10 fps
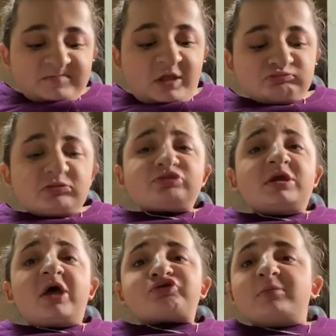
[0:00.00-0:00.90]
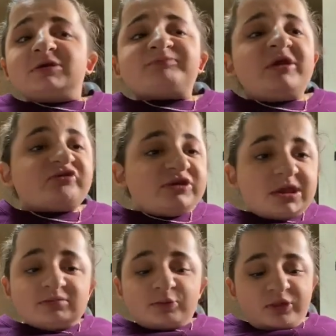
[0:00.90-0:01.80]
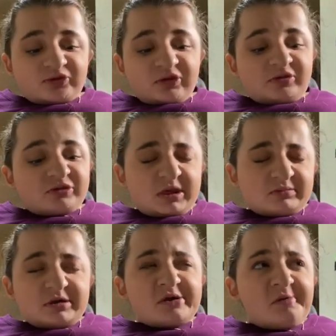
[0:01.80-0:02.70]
Like, they got so many fancy names for the things, and I'm like,